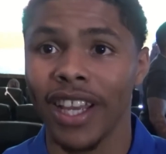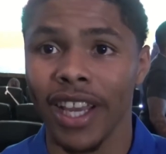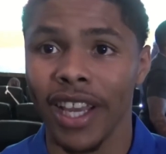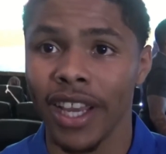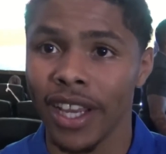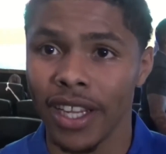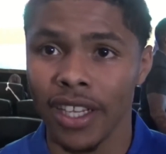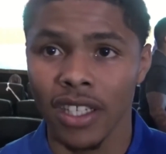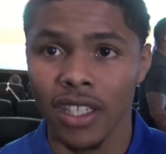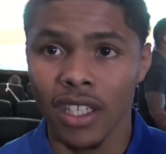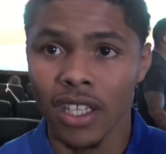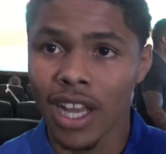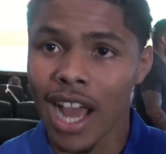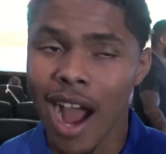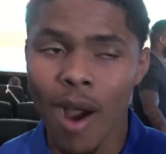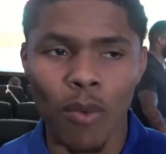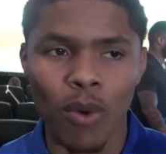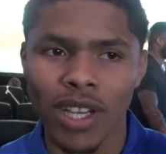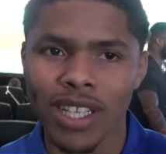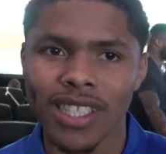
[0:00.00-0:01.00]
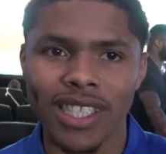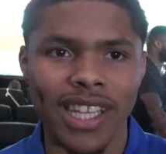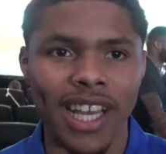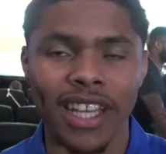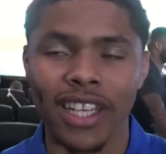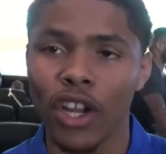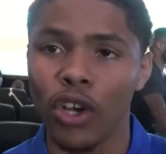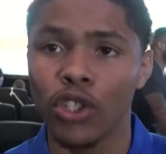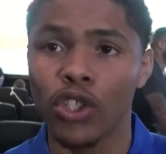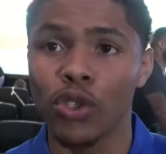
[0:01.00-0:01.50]
to Frank Martin like, yo, man, we just
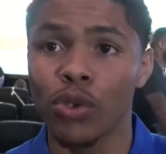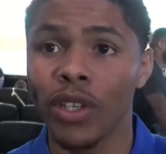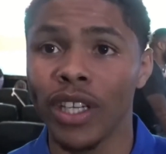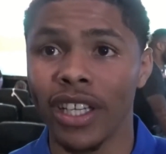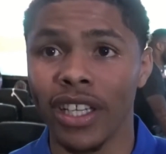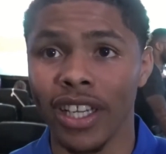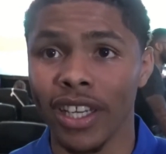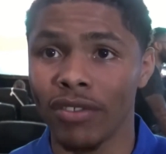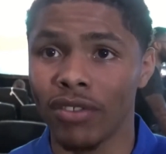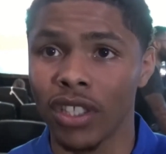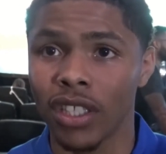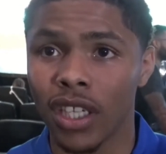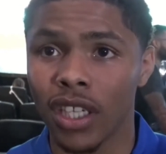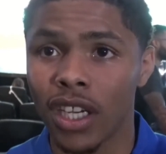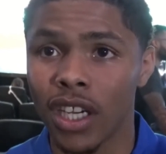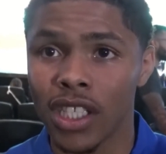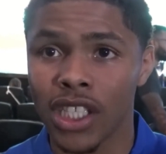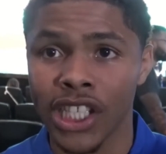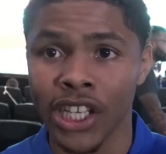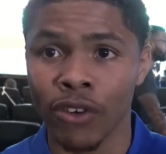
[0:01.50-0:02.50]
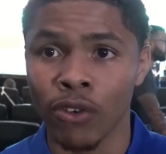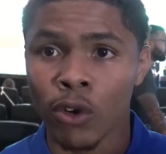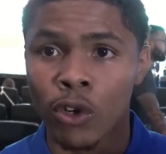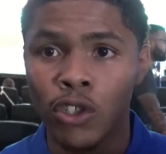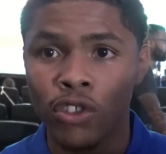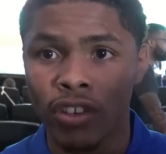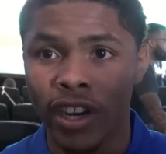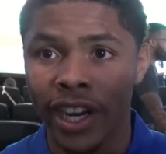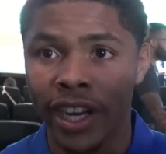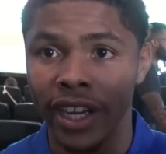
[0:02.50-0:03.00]
don't want to go to Shakur right
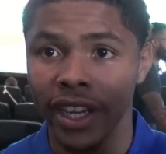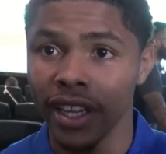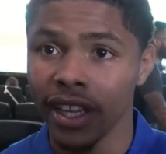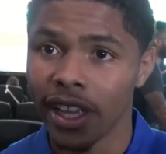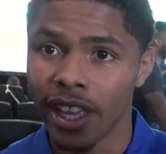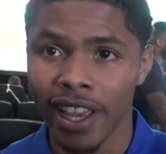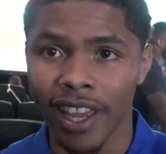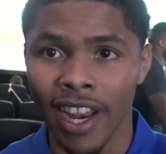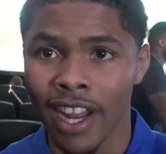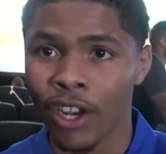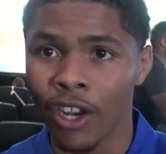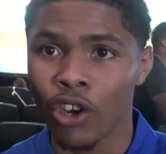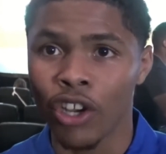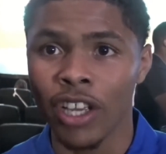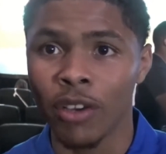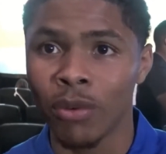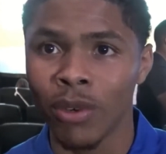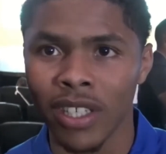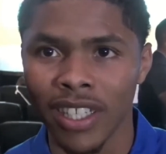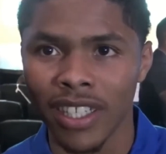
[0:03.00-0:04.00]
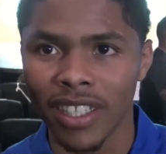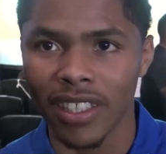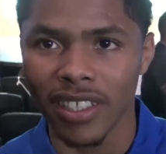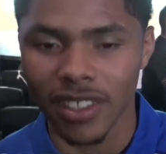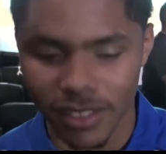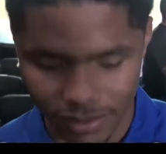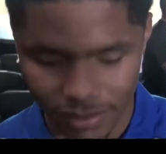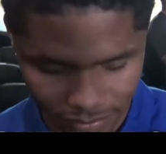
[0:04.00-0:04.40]
now. Especially losing somebody